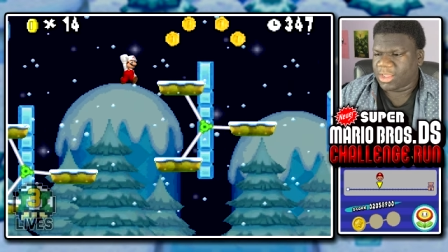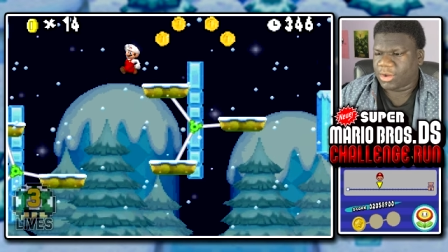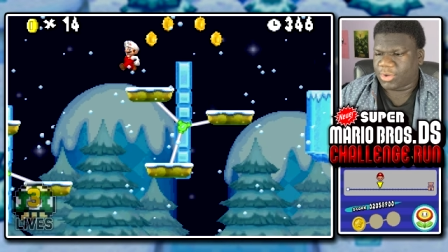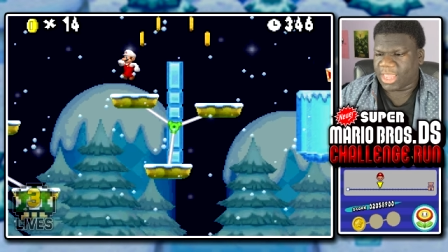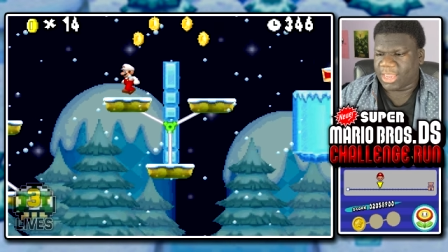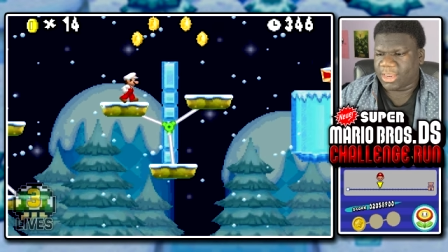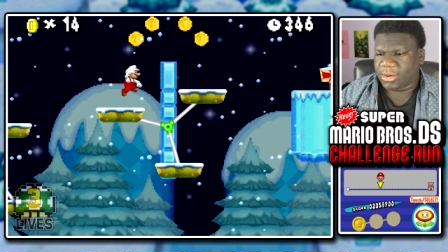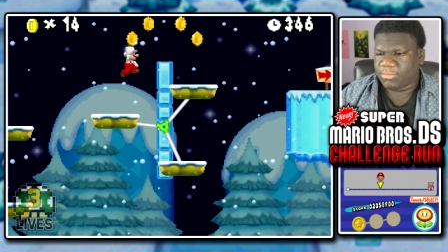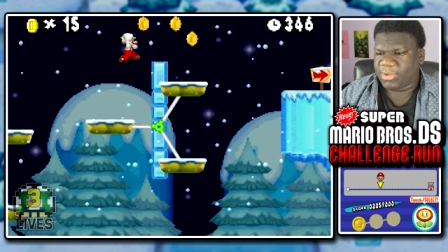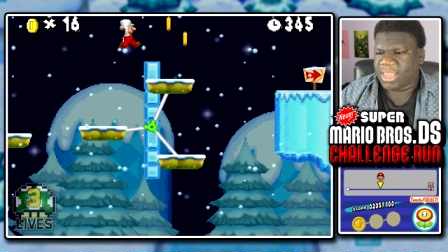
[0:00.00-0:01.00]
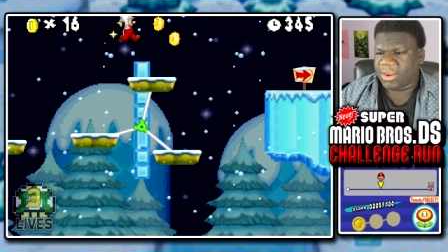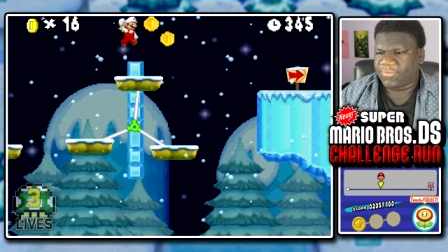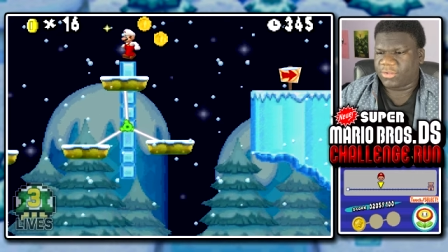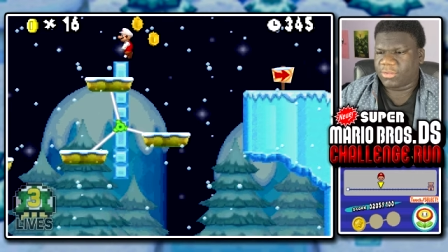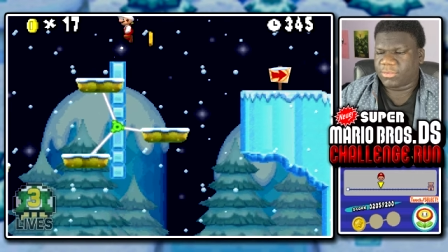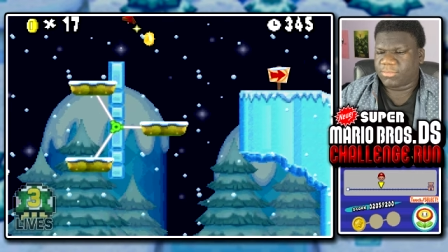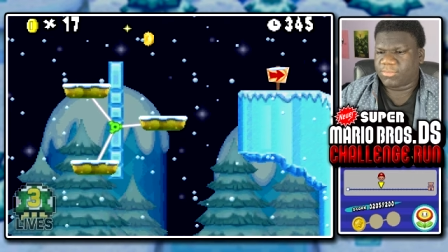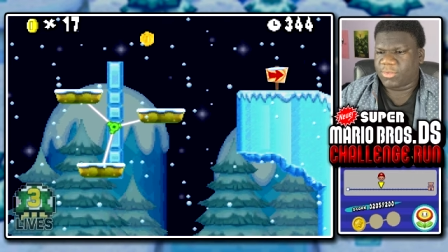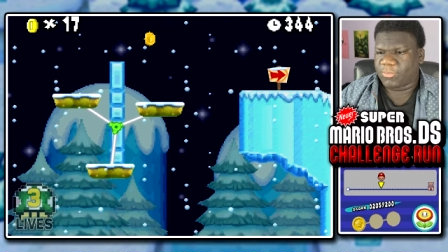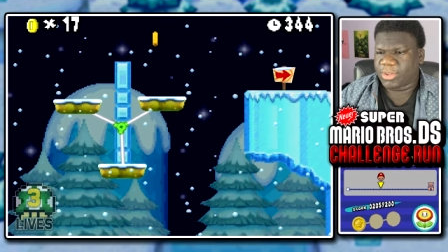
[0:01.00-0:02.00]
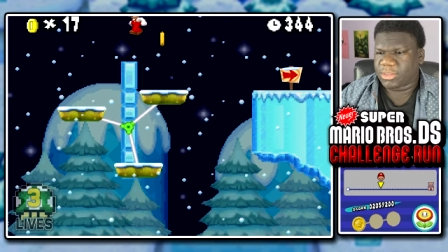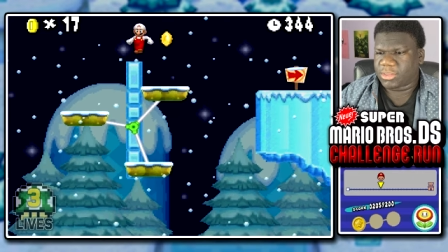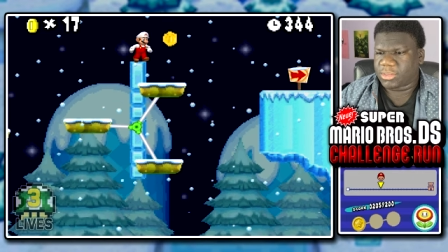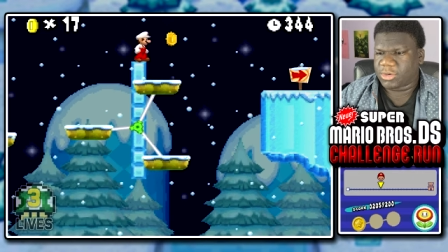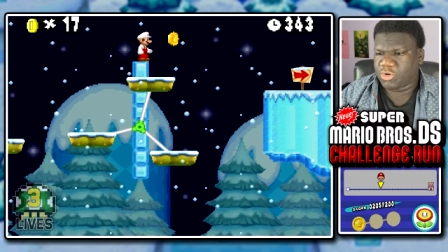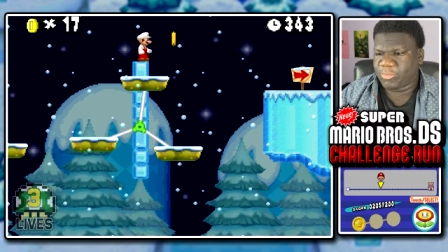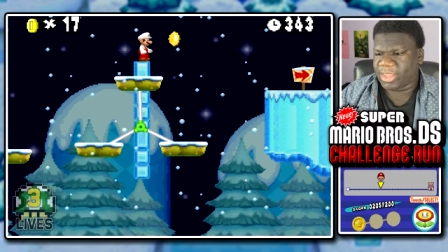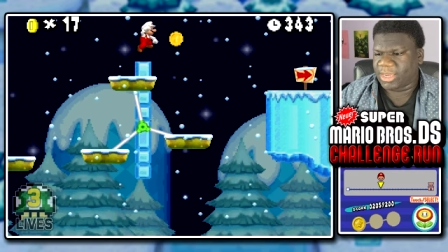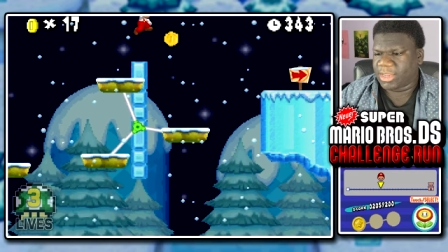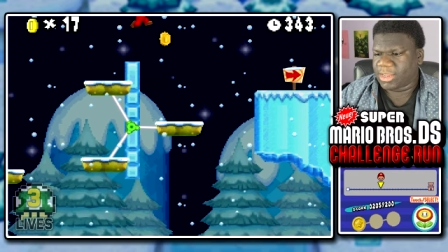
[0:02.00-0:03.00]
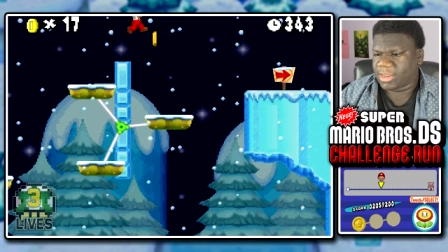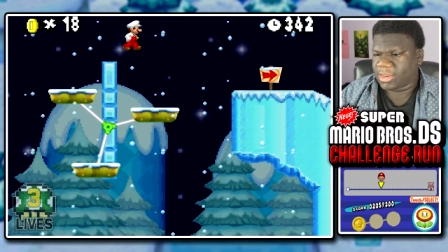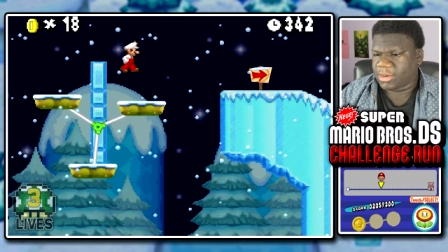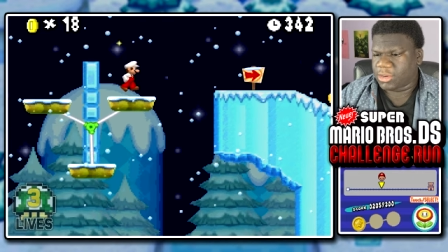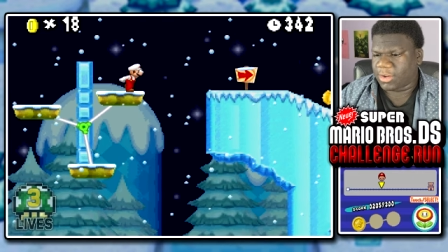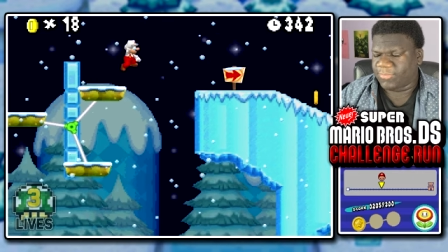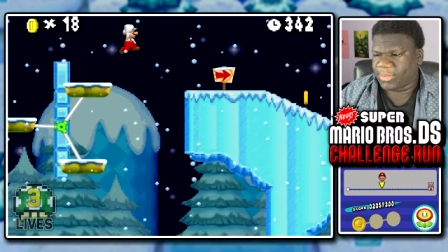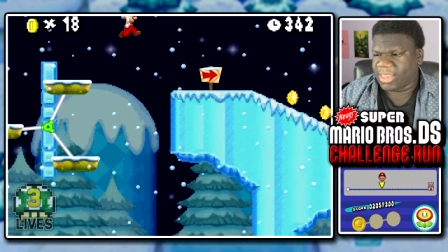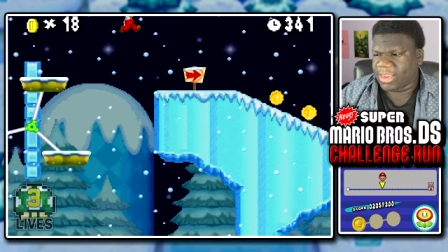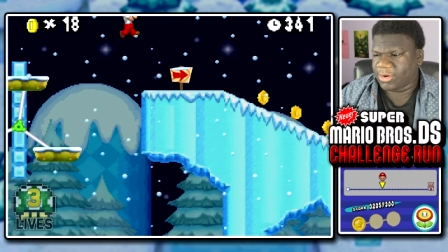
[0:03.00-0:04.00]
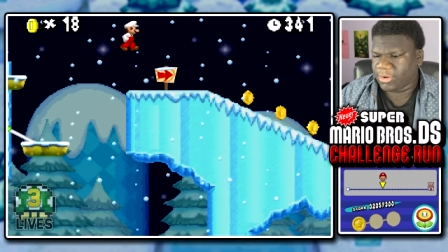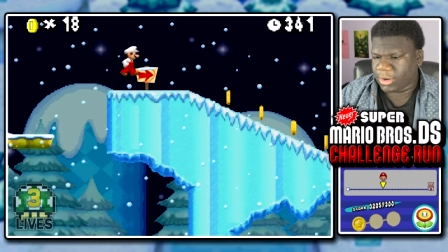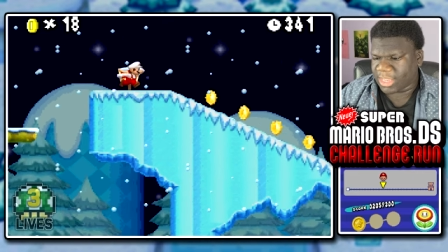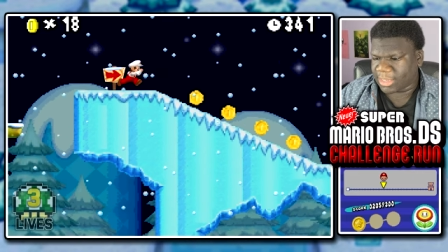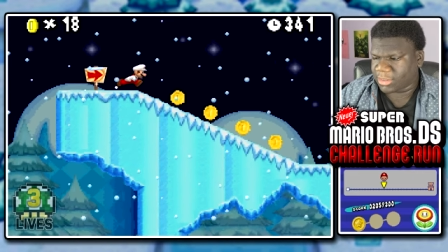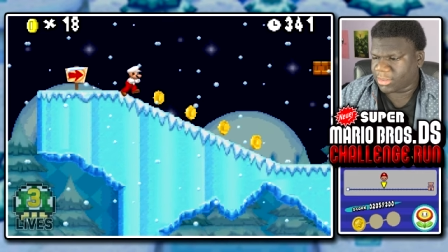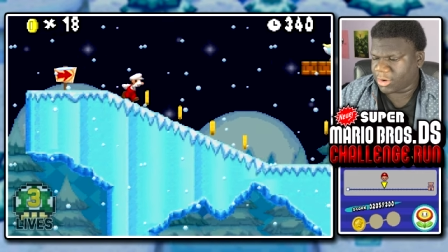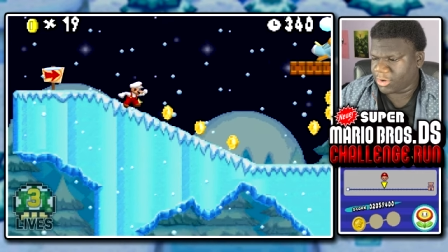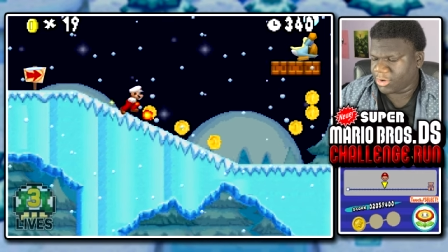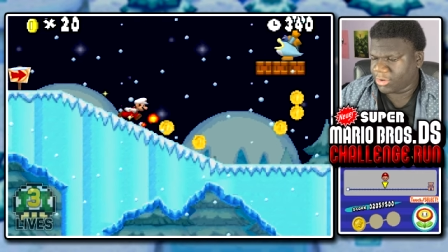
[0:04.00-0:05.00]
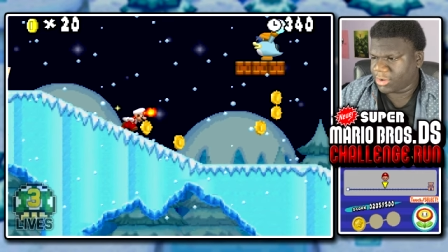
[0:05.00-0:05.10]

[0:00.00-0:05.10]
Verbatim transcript: Okay, be careful, don't be stupid. Jump from here, yes sir.